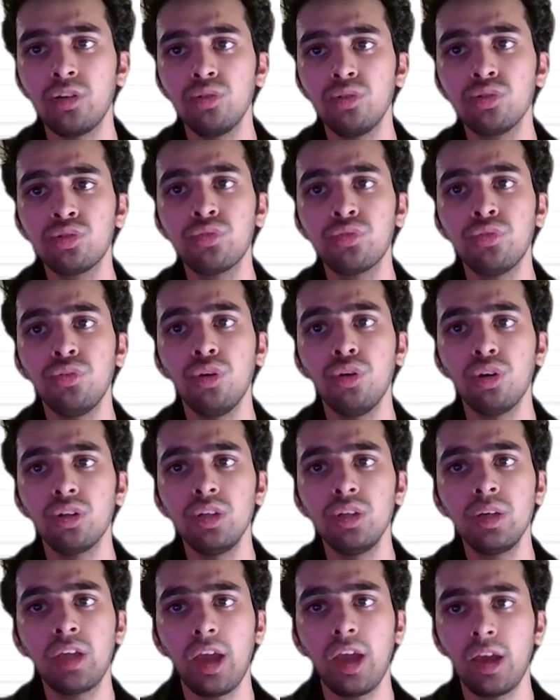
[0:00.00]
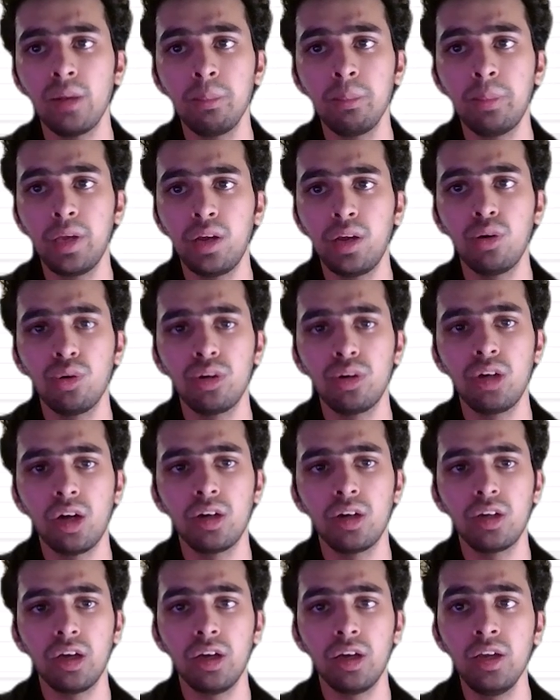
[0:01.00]
used for the CAN payload
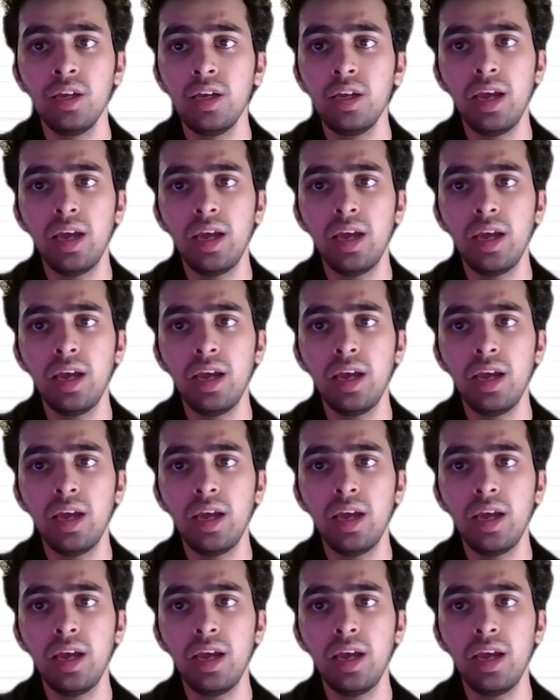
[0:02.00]
data,